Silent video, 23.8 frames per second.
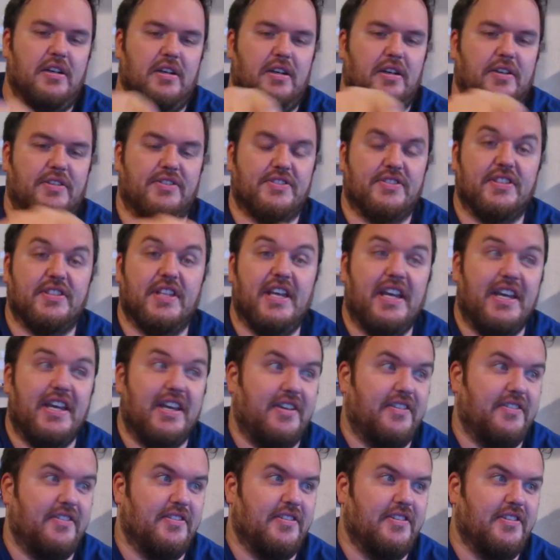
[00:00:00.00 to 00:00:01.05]
A
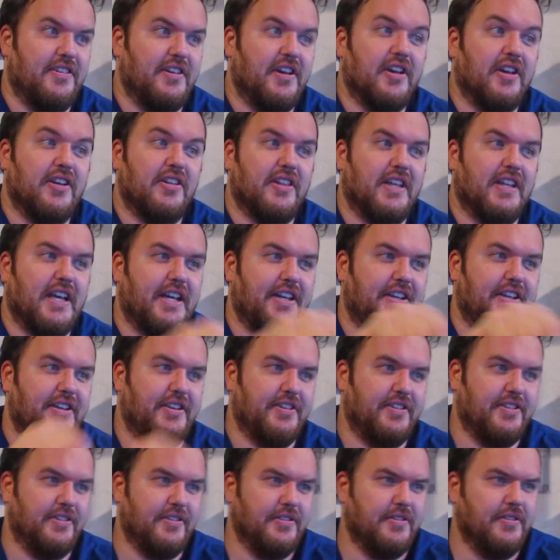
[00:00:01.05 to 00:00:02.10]
slave, a
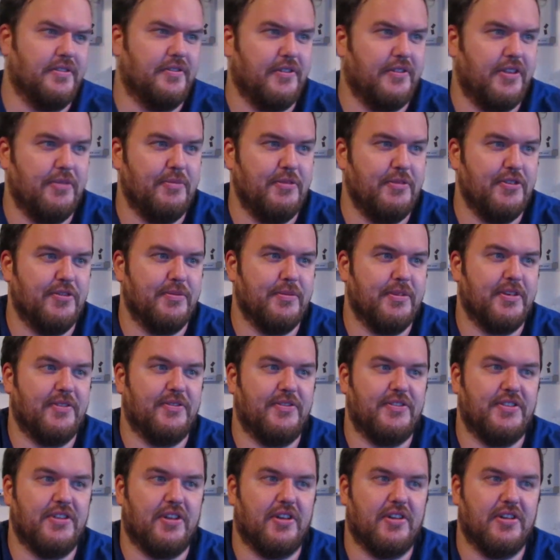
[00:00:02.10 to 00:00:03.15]
gladiator, for the amusement
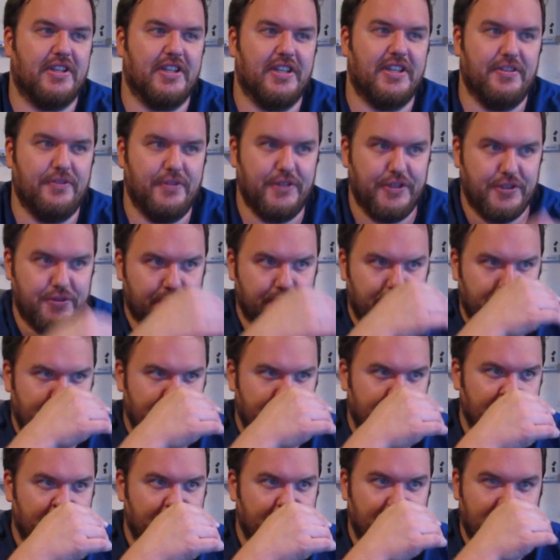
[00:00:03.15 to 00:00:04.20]
of dark
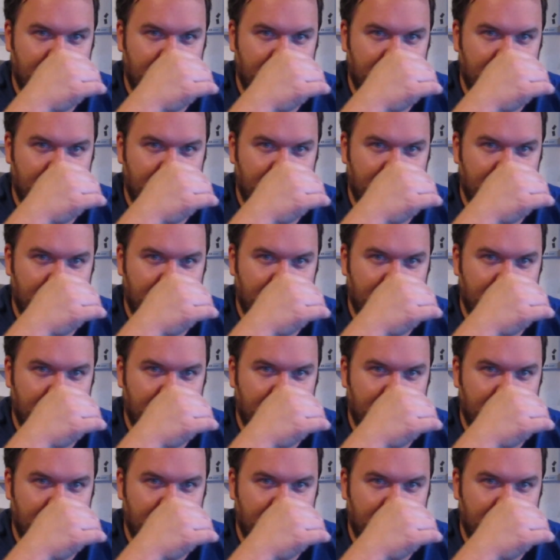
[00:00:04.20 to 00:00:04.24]
individuals.